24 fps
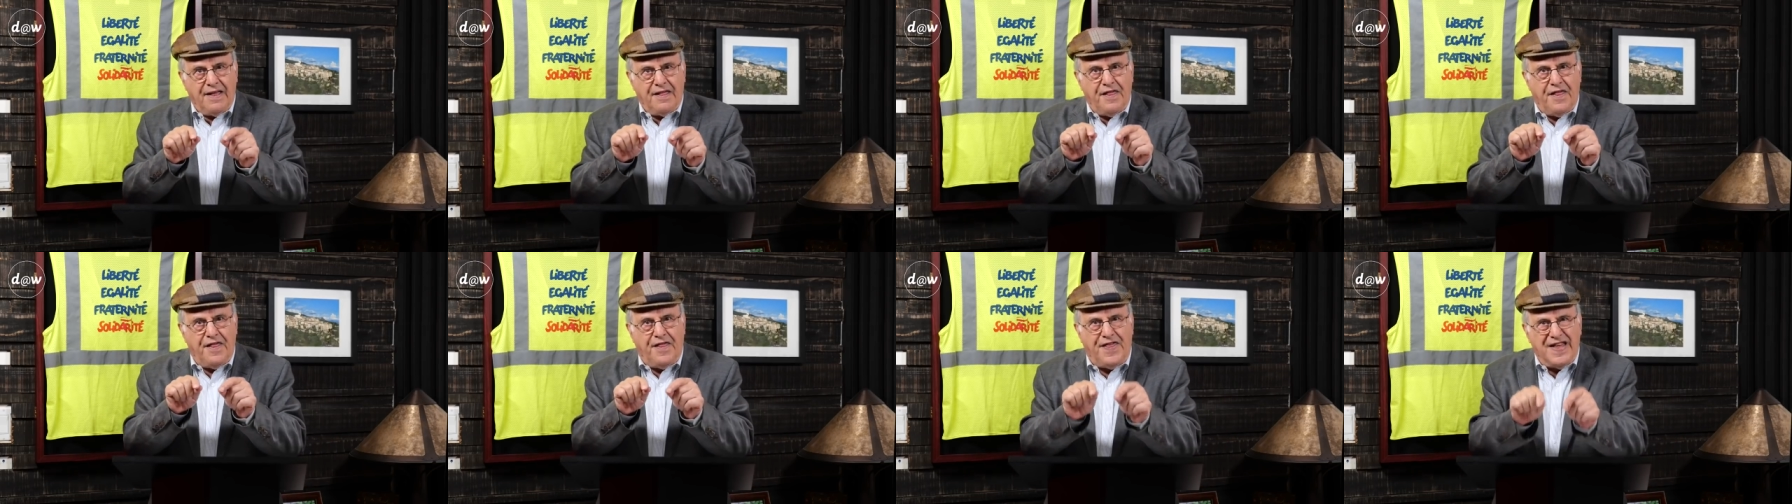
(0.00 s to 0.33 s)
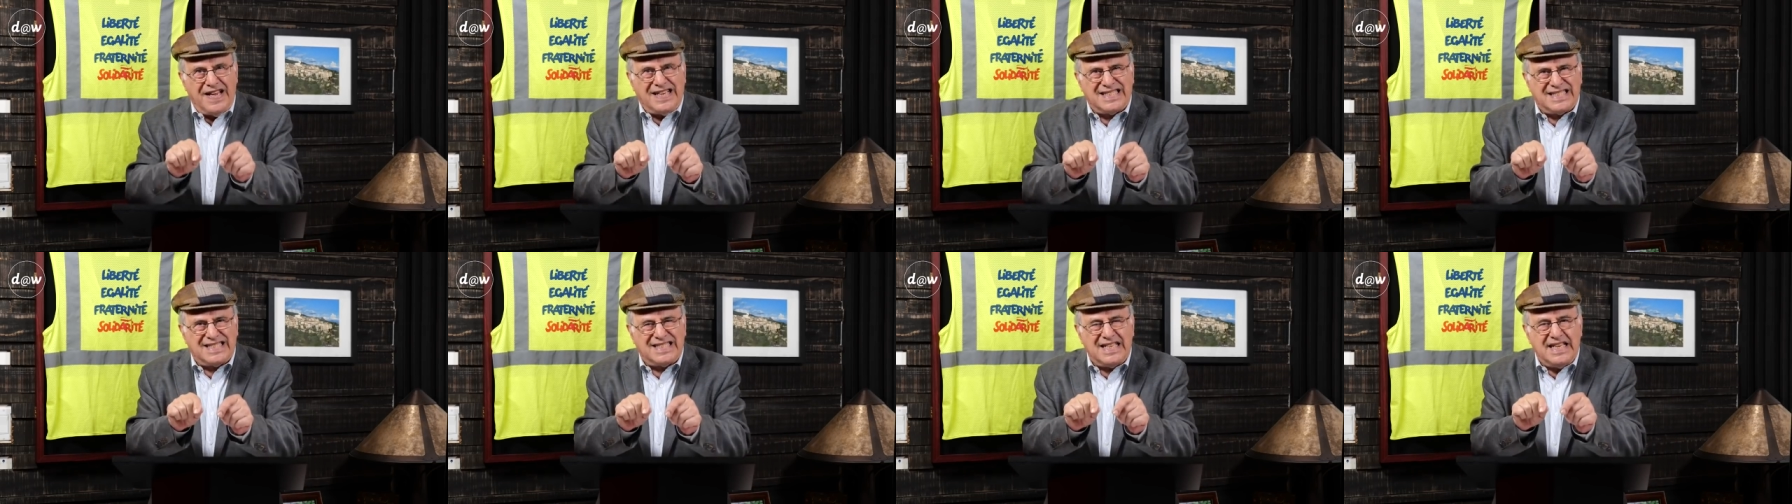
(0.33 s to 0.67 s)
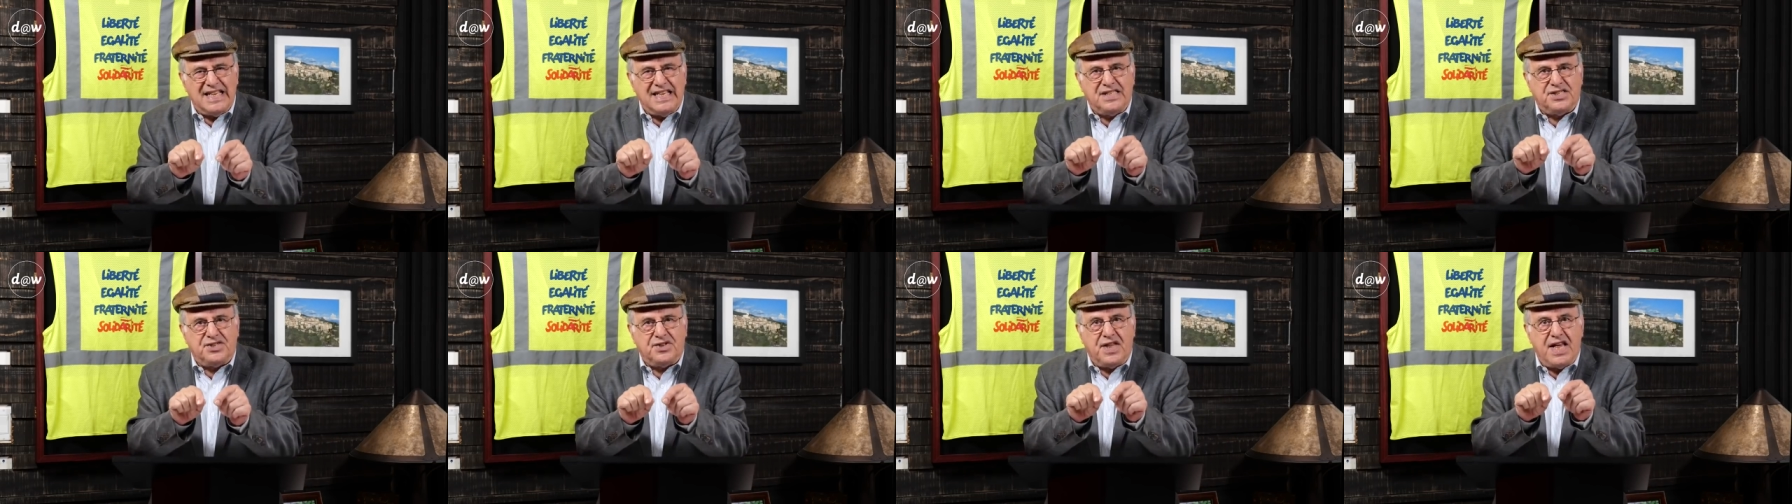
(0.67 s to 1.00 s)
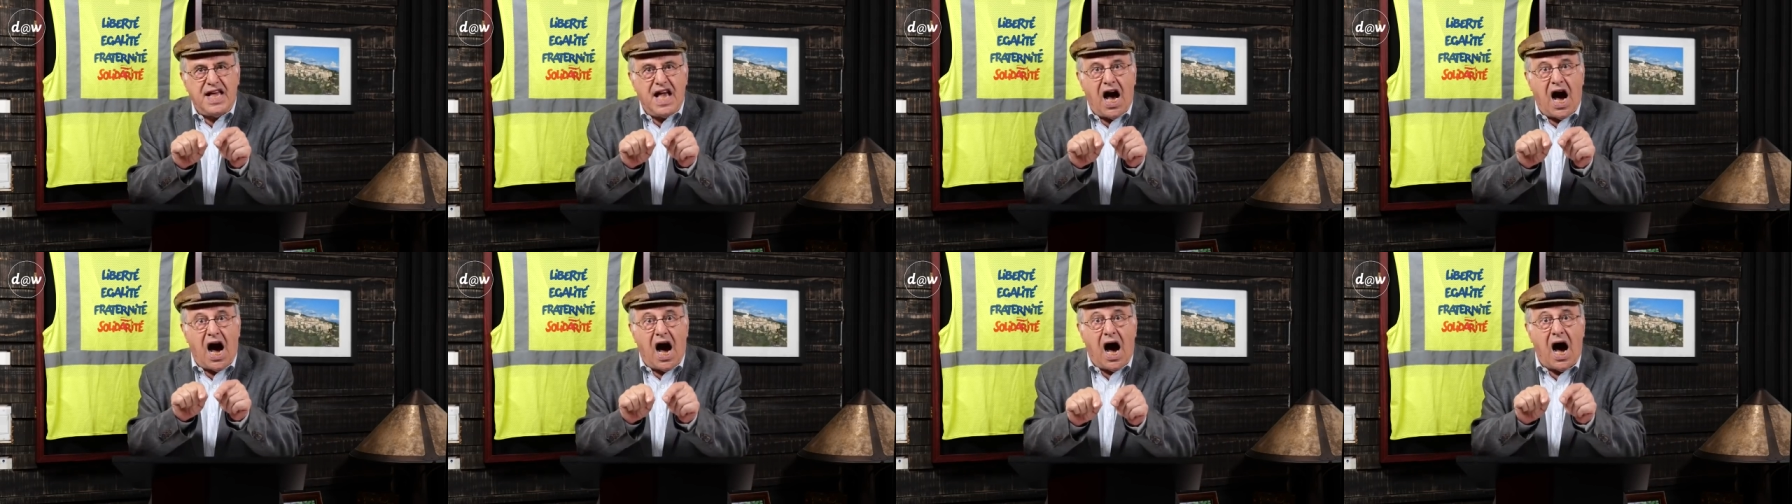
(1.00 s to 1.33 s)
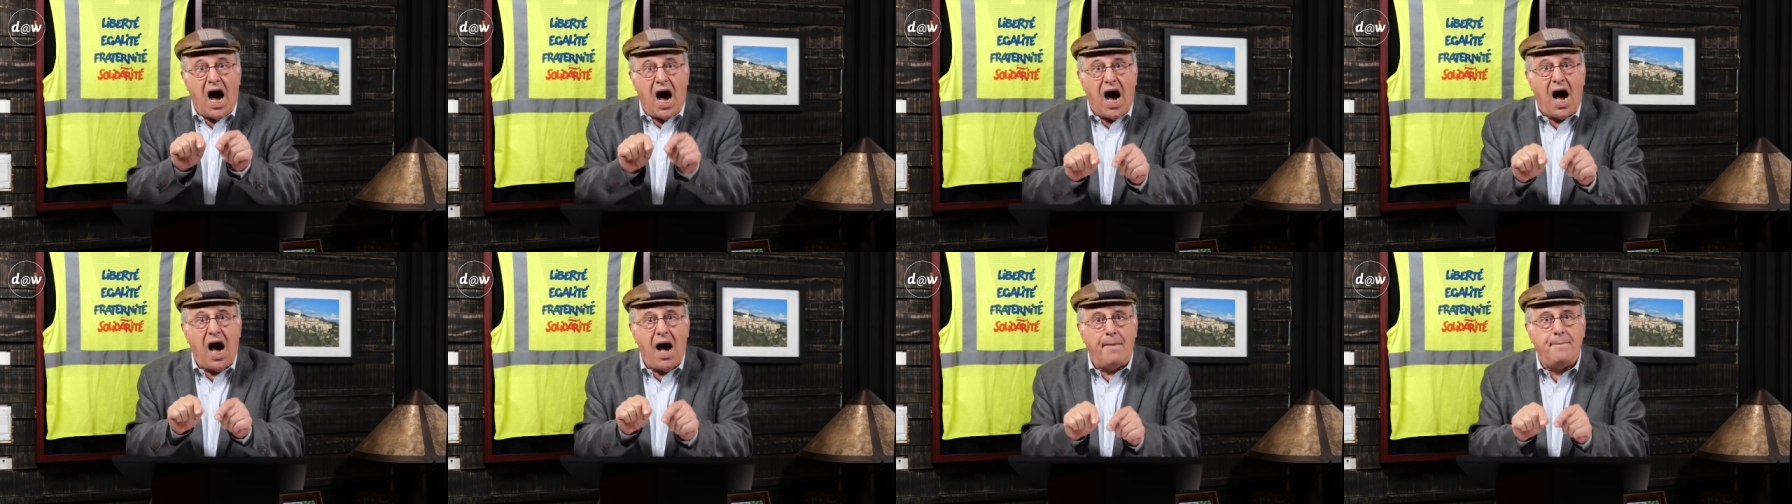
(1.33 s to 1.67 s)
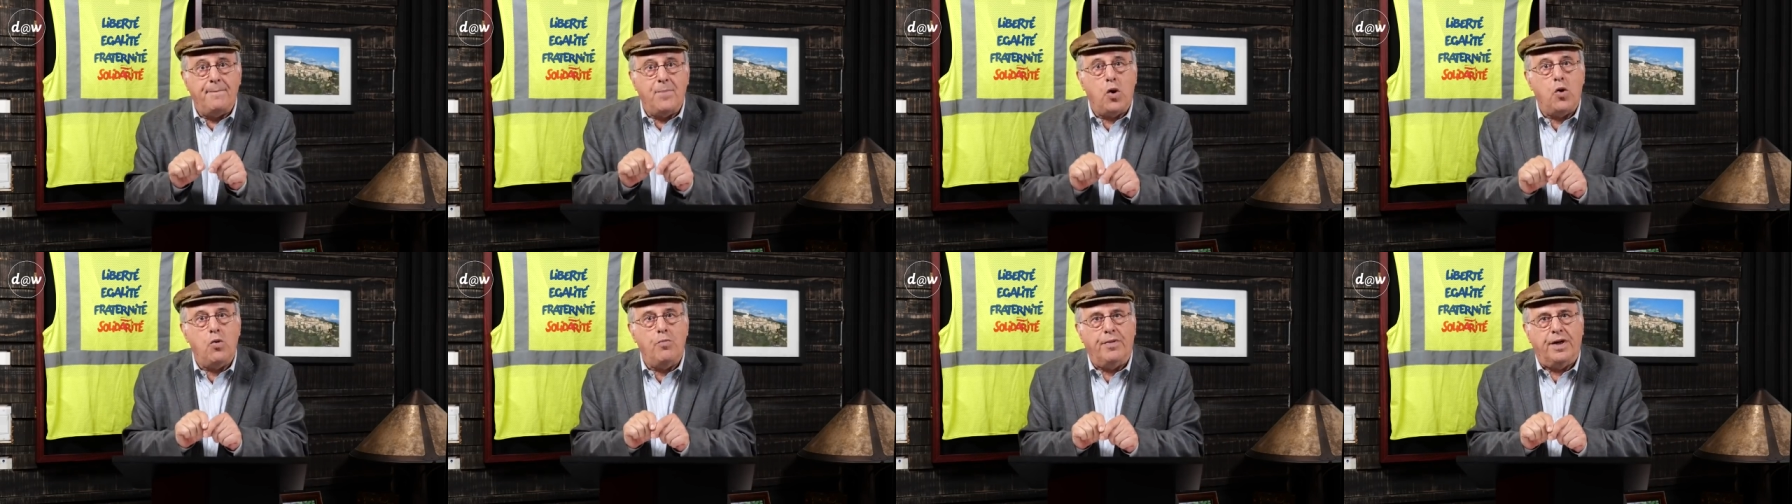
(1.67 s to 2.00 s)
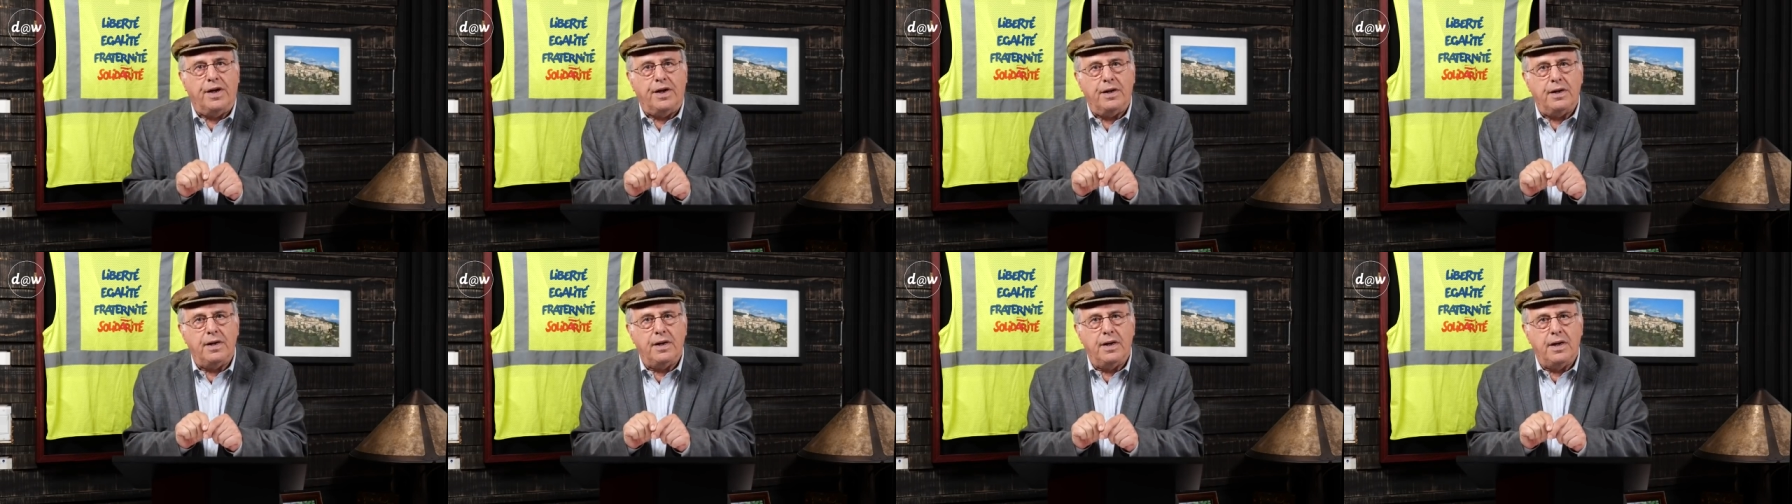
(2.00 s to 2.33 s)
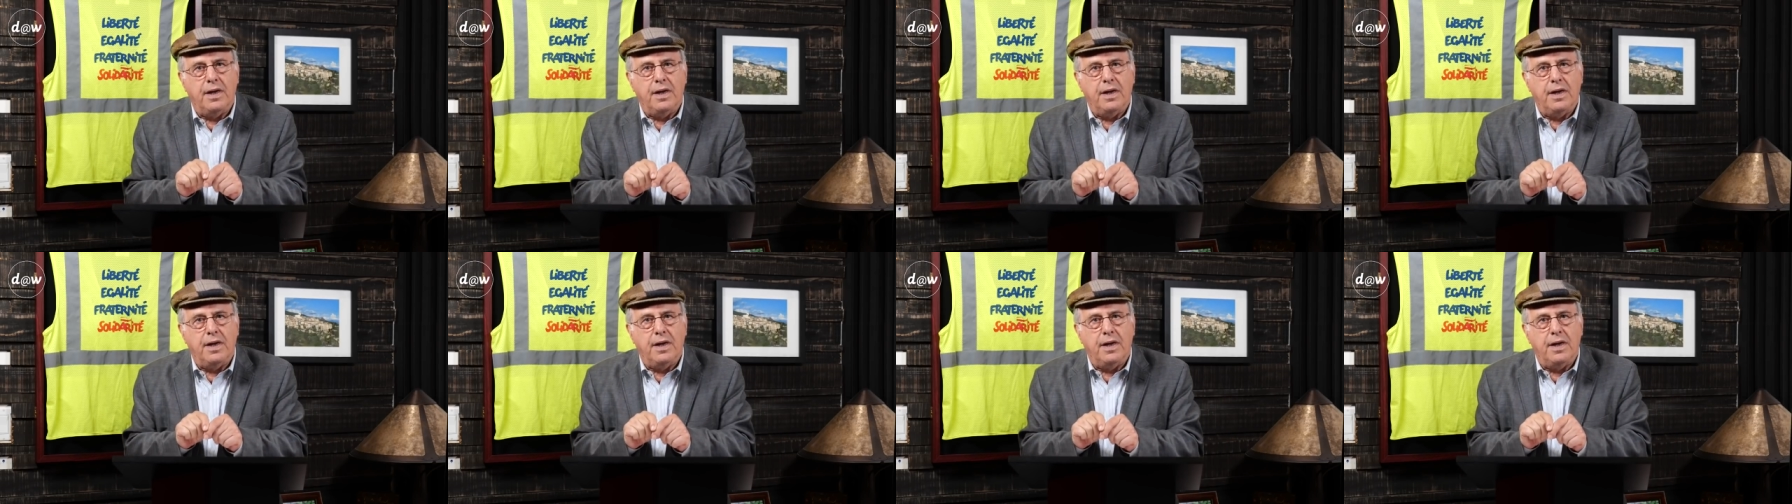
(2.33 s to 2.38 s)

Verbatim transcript: This is the aha moment,